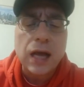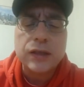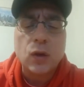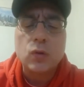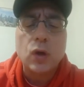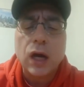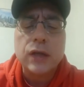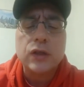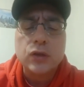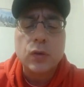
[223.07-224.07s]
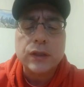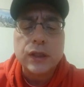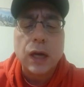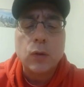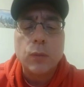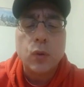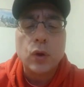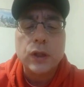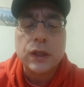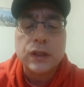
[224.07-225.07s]
I don't know how to stress how
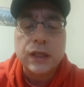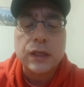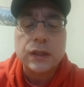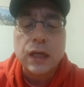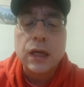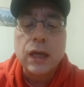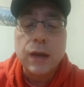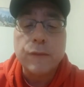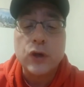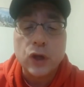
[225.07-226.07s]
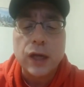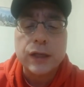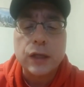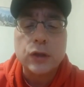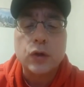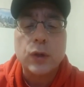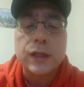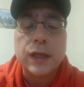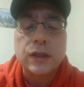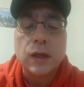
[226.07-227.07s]
important this is. If you're not going to do
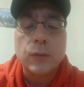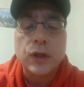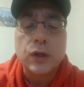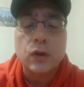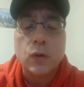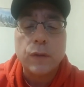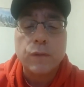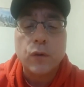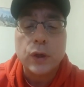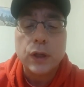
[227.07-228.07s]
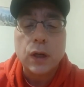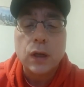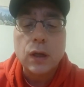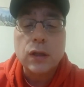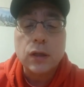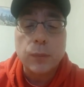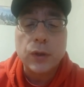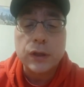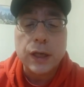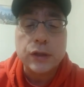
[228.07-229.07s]
it, get somebody to do it for you, to
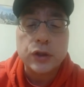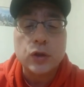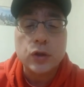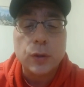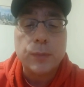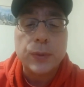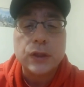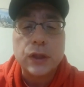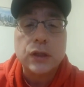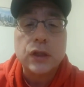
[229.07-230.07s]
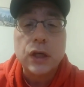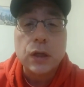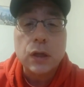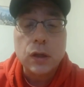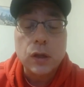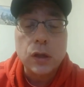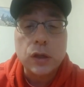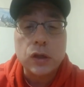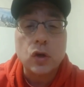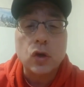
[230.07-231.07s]
protect you, your business,
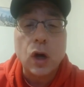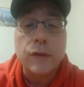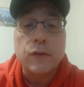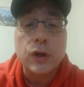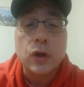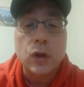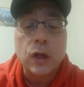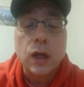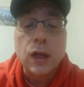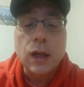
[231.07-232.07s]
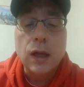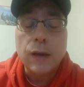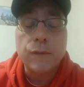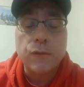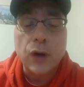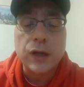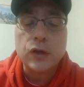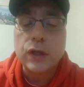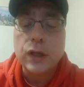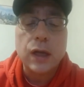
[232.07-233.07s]
your livelihood. And
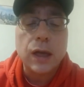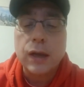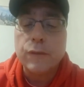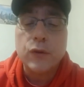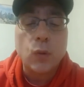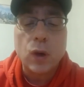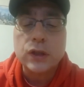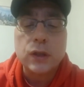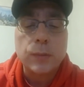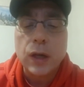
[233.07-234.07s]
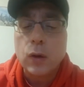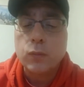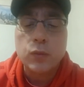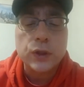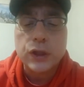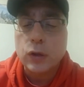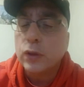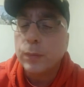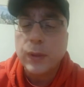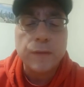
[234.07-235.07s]
frankly, if you want some help, reach
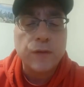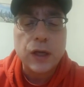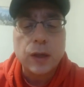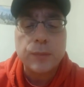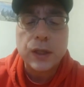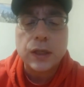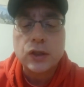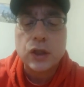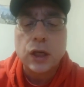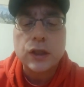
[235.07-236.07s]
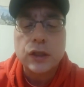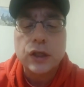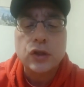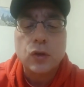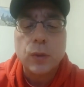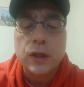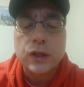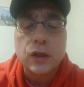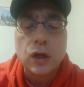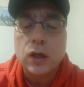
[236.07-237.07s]
out to me, VIP at
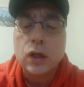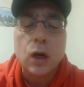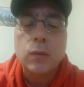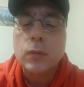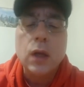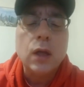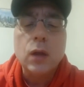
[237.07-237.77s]
stunningdigitalmarketing.com.